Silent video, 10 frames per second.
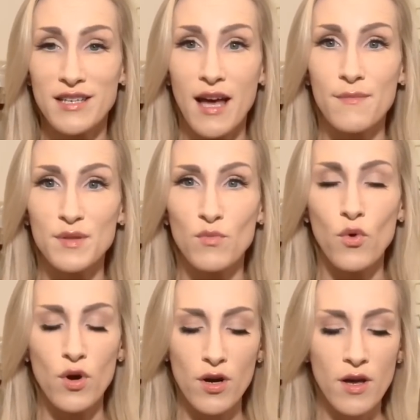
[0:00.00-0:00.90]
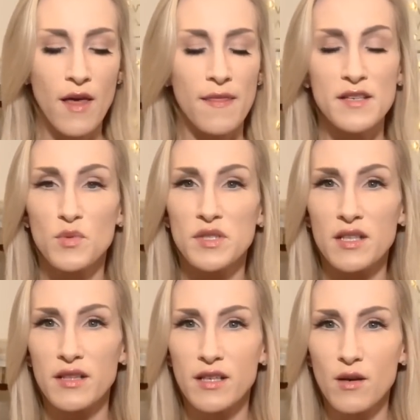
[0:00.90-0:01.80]
times more. This one's a
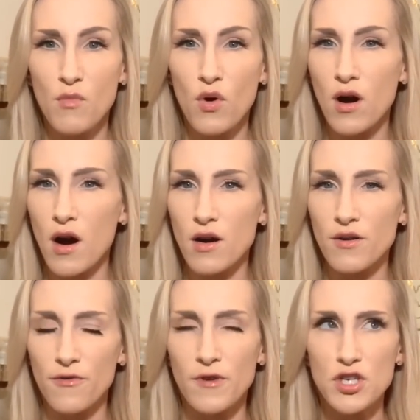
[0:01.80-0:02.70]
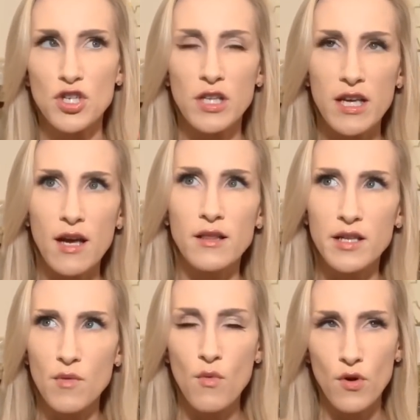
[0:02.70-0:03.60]
little more artificially, a
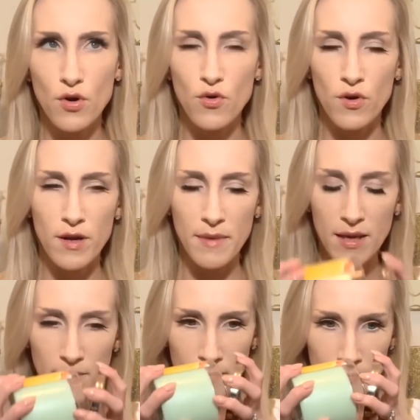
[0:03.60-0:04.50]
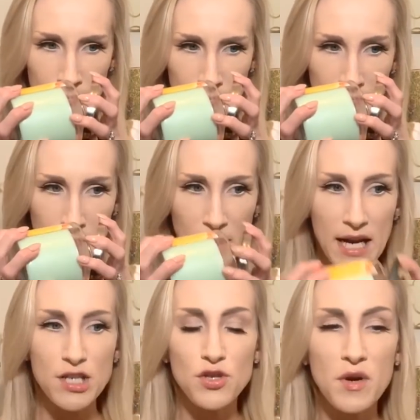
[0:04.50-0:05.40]
little more creamy, but
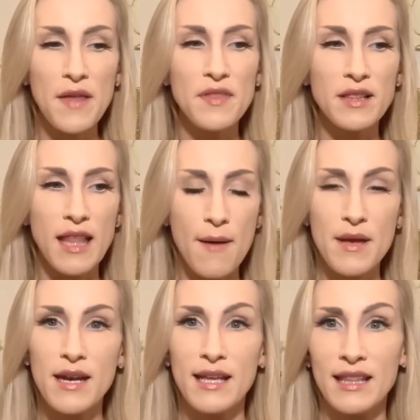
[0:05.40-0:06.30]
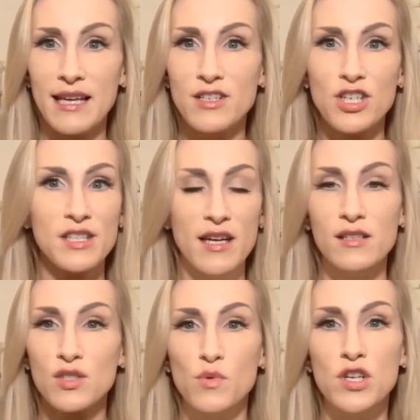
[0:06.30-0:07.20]
I do get the lemon and like just that
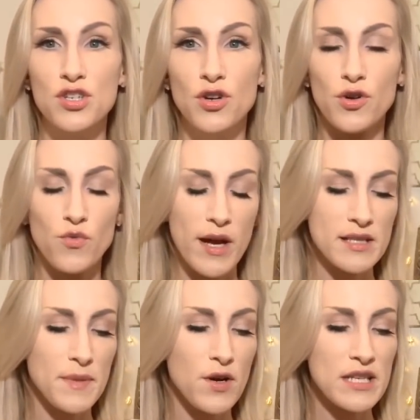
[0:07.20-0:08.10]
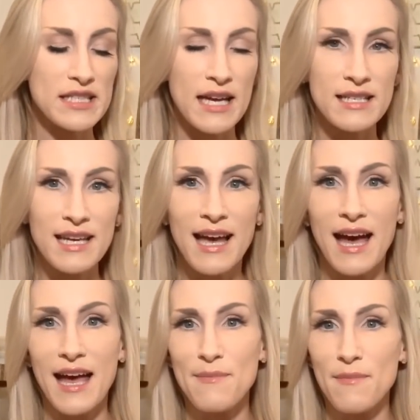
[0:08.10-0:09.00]
sweet sugared raspberry scent.
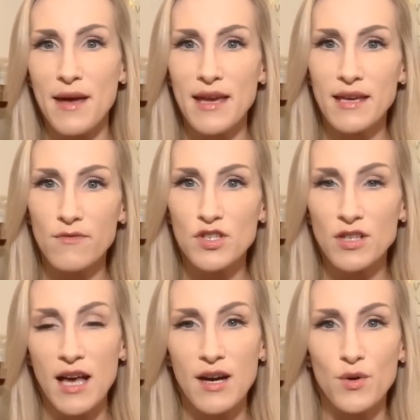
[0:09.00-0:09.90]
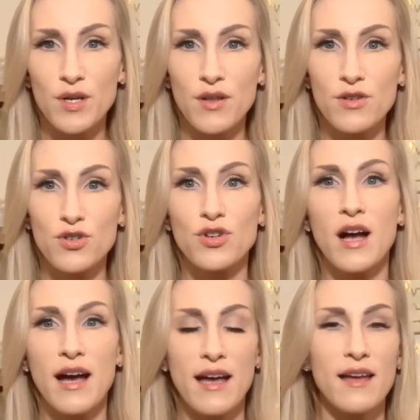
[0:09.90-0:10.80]
I may give gelato another
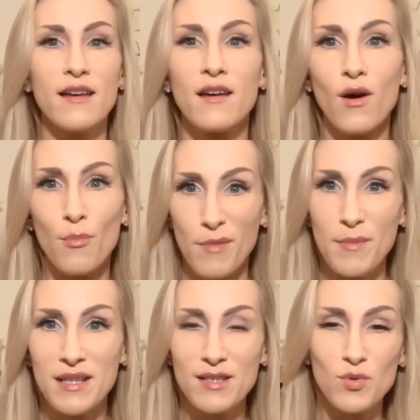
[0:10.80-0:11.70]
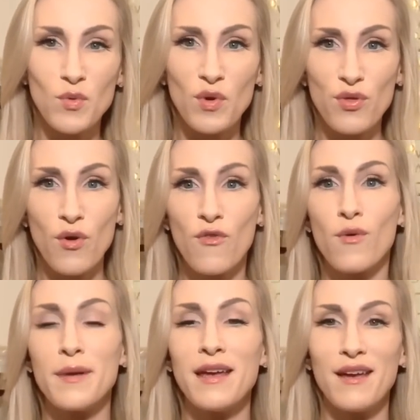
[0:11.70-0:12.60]
try. Maybe this one will throw
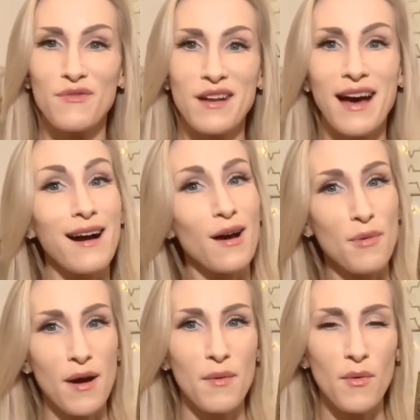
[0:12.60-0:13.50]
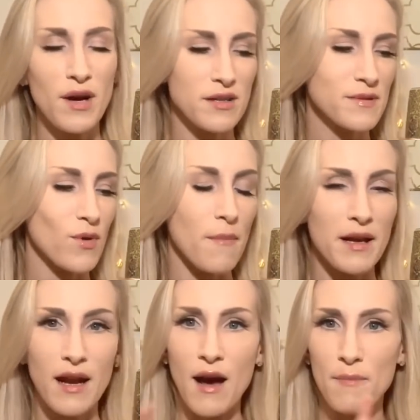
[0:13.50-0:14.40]
for me. If not, I'll probably wind up
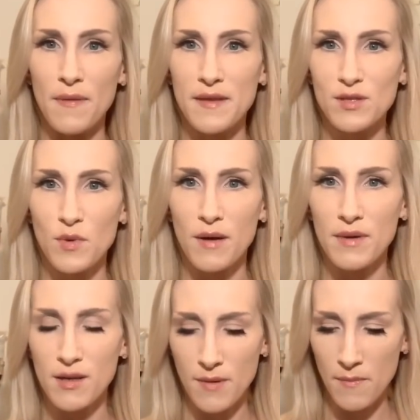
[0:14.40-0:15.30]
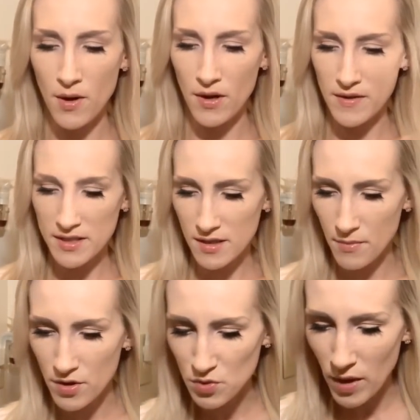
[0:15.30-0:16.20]
swapping it out, but this one I'm gonna be burning this
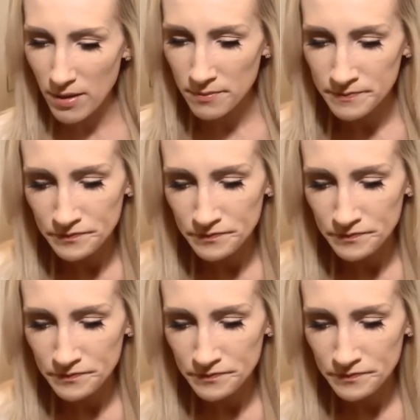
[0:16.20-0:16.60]
summer as well.